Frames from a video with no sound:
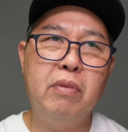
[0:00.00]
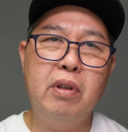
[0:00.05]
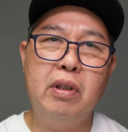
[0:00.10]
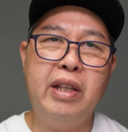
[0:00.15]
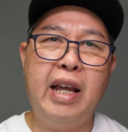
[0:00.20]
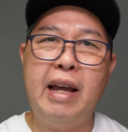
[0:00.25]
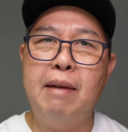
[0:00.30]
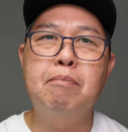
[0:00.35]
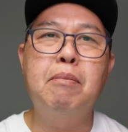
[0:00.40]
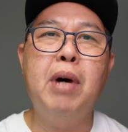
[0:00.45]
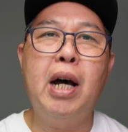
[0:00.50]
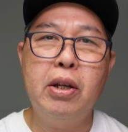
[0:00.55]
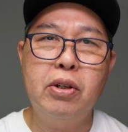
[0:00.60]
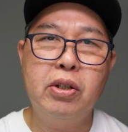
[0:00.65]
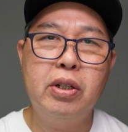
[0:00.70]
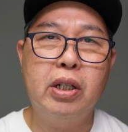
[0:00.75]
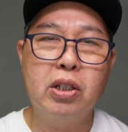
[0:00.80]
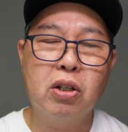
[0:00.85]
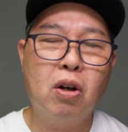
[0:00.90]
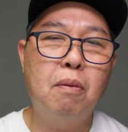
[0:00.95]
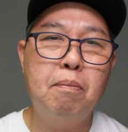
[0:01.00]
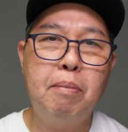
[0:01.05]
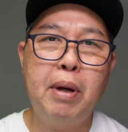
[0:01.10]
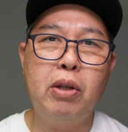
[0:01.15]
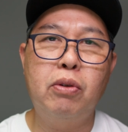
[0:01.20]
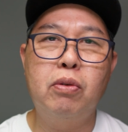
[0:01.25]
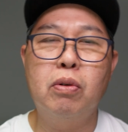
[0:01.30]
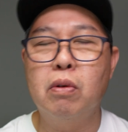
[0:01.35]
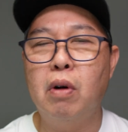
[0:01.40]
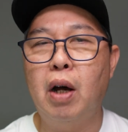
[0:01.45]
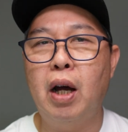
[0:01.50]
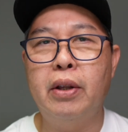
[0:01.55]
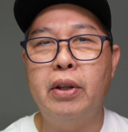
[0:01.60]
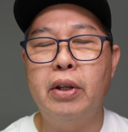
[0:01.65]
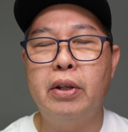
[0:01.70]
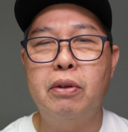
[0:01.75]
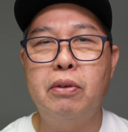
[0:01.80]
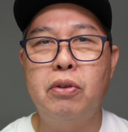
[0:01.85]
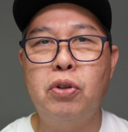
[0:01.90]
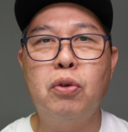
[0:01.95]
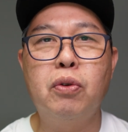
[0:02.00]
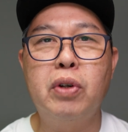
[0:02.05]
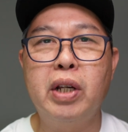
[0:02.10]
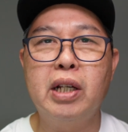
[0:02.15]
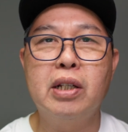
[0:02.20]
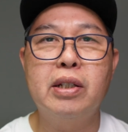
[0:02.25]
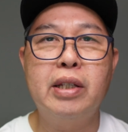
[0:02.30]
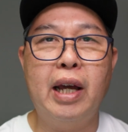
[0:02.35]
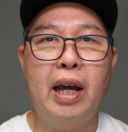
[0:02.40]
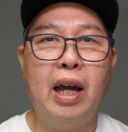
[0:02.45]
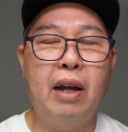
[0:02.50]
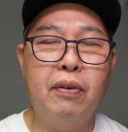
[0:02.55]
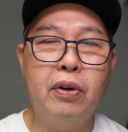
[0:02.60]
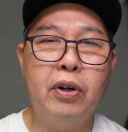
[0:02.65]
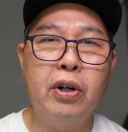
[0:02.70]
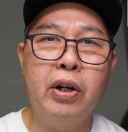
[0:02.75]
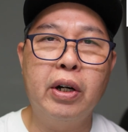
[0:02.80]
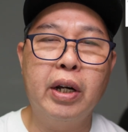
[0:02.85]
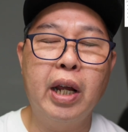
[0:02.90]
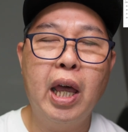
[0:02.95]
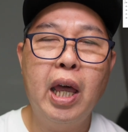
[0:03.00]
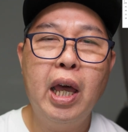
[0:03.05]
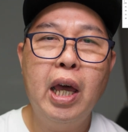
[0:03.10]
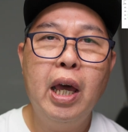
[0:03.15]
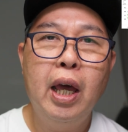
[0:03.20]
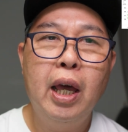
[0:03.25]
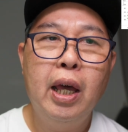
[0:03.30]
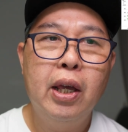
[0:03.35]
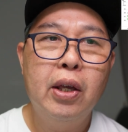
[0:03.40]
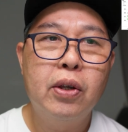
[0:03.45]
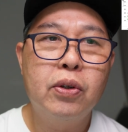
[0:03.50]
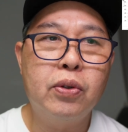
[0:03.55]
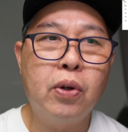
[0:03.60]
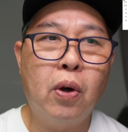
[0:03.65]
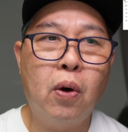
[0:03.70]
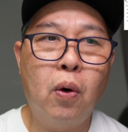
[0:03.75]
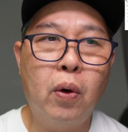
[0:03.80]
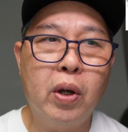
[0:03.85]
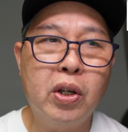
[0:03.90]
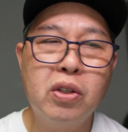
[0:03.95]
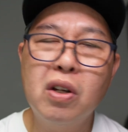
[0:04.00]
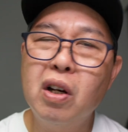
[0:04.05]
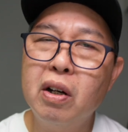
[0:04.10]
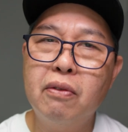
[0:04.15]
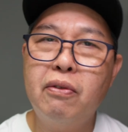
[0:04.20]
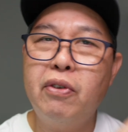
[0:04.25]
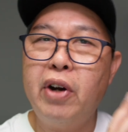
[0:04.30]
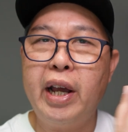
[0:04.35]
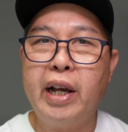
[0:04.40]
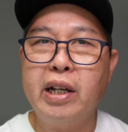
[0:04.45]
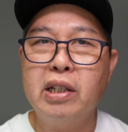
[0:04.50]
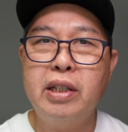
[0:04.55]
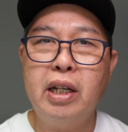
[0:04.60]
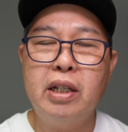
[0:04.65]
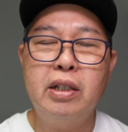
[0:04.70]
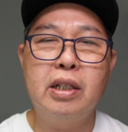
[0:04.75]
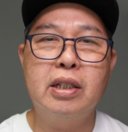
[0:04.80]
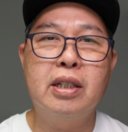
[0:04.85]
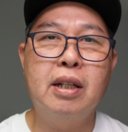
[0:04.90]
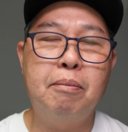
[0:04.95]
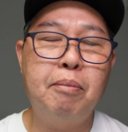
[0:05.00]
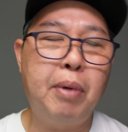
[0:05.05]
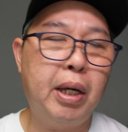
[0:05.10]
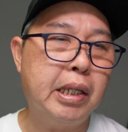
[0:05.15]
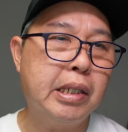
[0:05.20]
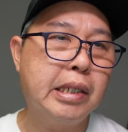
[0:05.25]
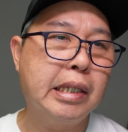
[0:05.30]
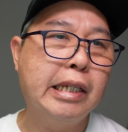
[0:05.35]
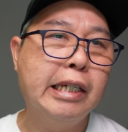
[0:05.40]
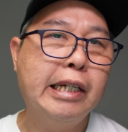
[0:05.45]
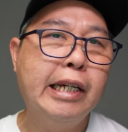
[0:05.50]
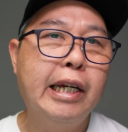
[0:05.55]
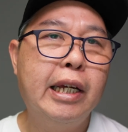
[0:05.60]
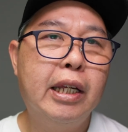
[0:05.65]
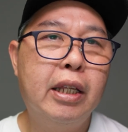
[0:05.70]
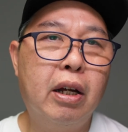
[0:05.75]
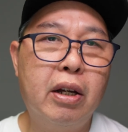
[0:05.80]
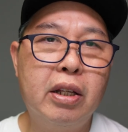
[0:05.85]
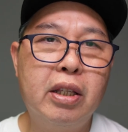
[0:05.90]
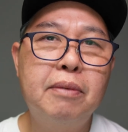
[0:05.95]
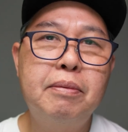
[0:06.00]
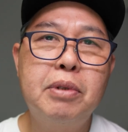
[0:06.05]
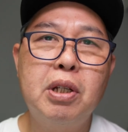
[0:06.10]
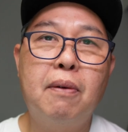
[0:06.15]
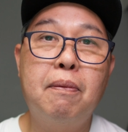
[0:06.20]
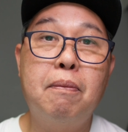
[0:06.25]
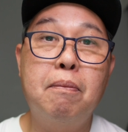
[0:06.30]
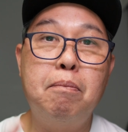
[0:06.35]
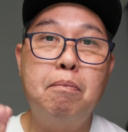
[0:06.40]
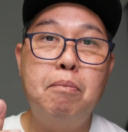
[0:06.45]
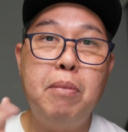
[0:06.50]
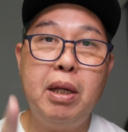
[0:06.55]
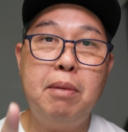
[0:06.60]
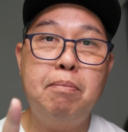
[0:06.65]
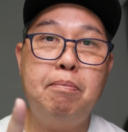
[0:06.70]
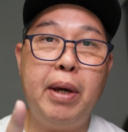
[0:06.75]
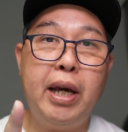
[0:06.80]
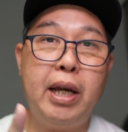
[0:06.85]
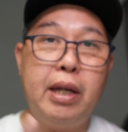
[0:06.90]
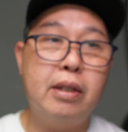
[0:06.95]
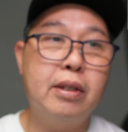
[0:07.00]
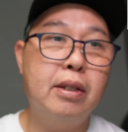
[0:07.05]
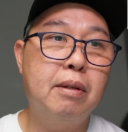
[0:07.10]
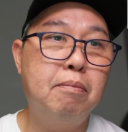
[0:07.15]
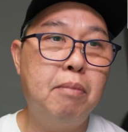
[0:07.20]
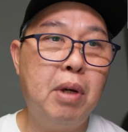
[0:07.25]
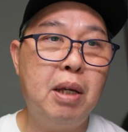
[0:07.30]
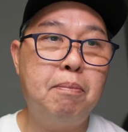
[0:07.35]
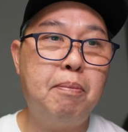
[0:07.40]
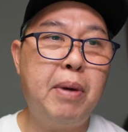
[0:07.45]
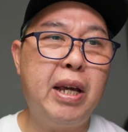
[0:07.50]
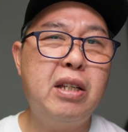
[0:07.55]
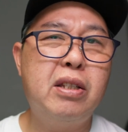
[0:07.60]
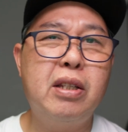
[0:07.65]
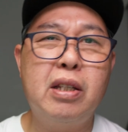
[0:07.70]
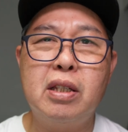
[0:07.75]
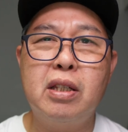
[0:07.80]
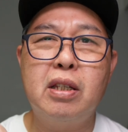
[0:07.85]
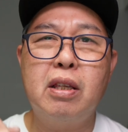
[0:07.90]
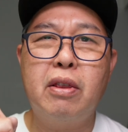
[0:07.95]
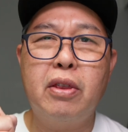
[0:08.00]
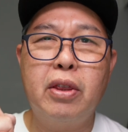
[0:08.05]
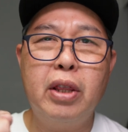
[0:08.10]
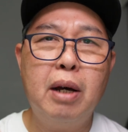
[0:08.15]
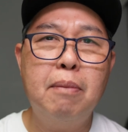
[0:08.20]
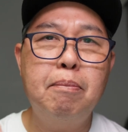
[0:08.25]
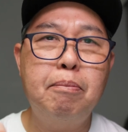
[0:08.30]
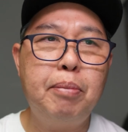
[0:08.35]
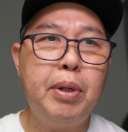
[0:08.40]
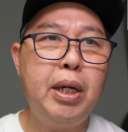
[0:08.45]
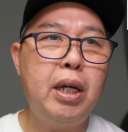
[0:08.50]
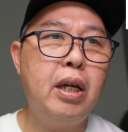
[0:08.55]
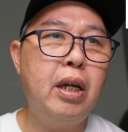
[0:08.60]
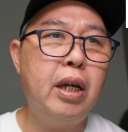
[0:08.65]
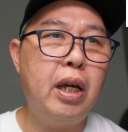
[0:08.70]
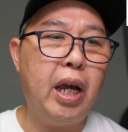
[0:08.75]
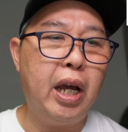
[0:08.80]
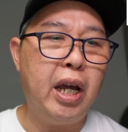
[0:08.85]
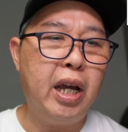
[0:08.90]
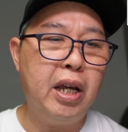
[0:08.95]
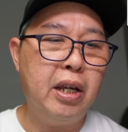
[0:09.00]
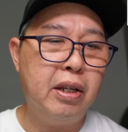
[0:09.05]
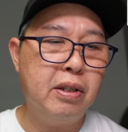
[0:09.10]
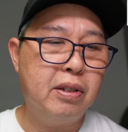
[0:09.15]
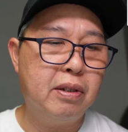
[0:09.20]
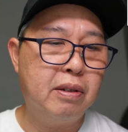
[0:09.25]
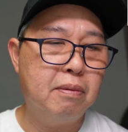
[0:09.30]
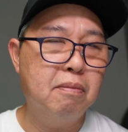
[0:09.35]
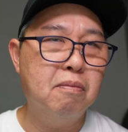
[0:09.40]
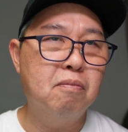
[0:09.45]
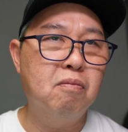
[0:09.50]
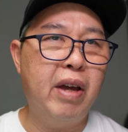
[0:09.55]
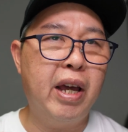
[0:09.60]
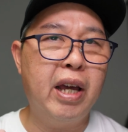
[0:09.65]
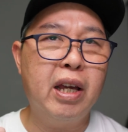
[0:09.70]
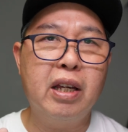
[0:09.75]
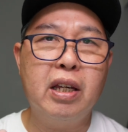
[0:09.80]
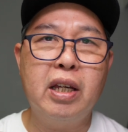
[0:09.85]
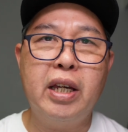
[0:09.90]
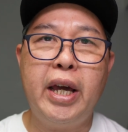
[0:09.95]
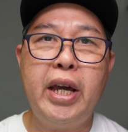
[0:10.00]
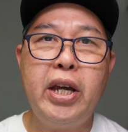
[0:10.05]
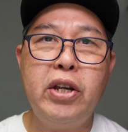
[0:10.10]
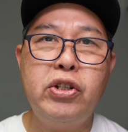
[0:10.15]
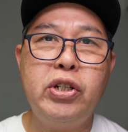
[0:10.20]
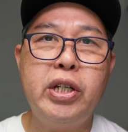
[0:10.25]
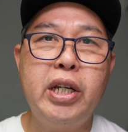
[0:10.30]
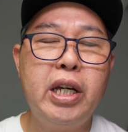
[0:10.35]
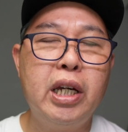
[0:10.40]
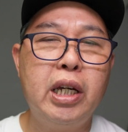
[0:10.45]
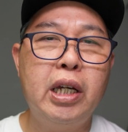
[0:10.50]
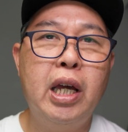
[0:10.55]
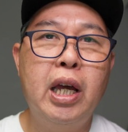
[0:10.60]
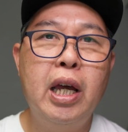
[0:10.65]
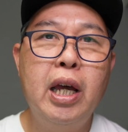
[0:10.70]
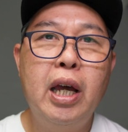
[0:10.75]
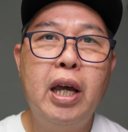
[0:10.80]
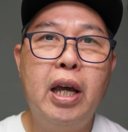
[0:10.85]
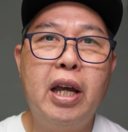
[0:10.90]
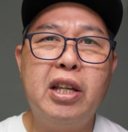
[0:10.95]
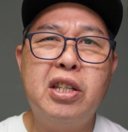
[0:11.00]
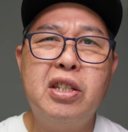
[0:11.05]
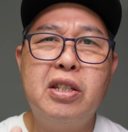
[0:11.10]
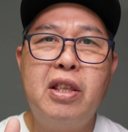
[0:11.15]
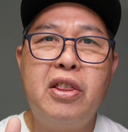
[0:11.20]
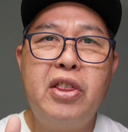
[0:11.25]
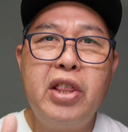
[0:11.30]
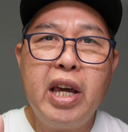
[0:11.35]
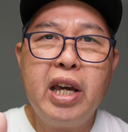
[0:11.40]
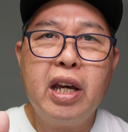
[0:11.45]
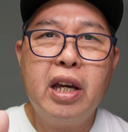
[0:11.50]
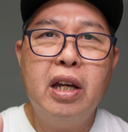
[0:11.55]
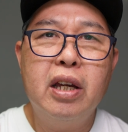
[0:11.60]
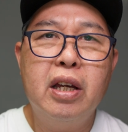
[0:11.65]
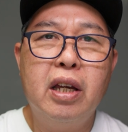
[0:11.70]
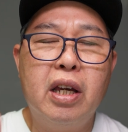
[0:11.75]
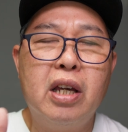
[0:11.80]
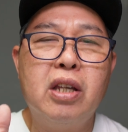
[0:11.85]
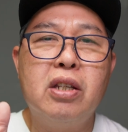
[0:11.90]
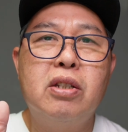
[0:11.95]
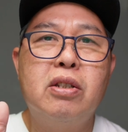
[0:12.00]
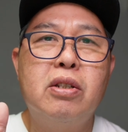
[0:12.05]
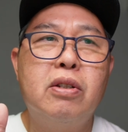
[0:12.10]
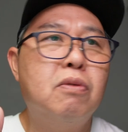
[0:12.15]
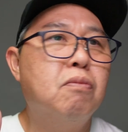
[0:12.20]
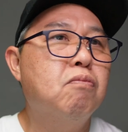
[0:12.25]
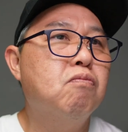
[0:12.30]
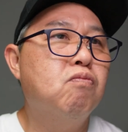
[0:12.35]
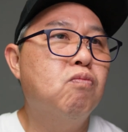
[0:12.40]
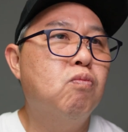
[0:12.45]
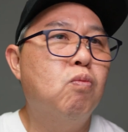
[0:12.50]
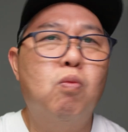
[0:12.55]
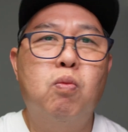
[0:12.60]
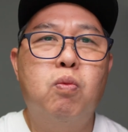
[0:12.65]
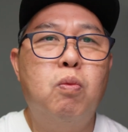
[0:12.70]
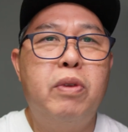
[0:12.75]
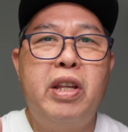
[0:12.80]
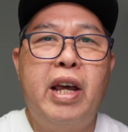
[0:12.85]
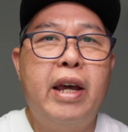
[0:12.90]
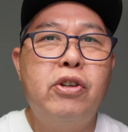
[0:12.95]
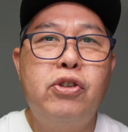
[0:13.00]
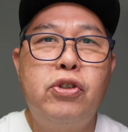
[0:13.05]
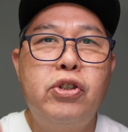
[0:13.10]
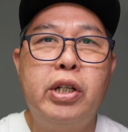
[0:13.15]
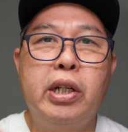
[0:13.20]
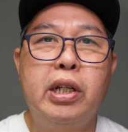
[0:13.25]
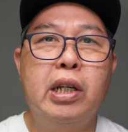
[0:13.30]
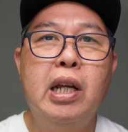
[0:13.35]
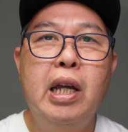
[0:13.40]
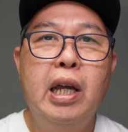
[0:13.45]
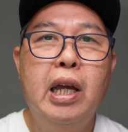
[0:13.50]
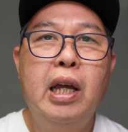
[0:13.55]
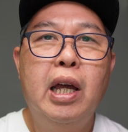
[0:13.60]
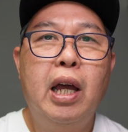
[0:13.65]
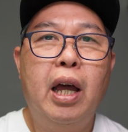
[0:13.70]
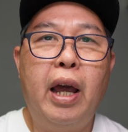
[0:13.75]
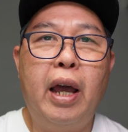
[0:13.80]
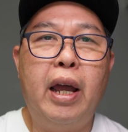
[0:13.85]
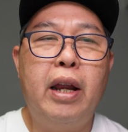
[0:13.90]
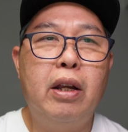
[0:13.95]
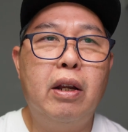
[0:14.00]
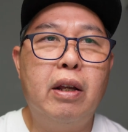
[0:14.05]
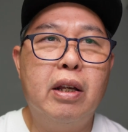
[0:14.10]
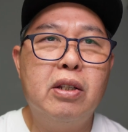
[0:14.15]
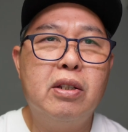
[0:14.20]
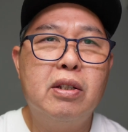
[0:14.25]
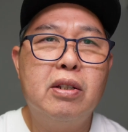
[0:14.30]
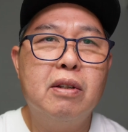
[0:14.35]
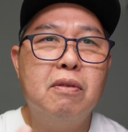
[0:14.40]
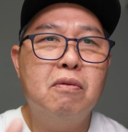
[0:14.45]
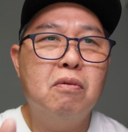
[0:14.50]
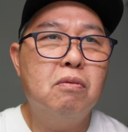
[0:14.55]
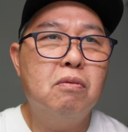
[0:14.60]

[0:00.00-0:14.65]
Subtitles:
that much as compared to other tunings that I've heard. So it's not a very extended sub bass. Now in terms of mid bass is thumpy, is engaging, is thick, is textured, and it's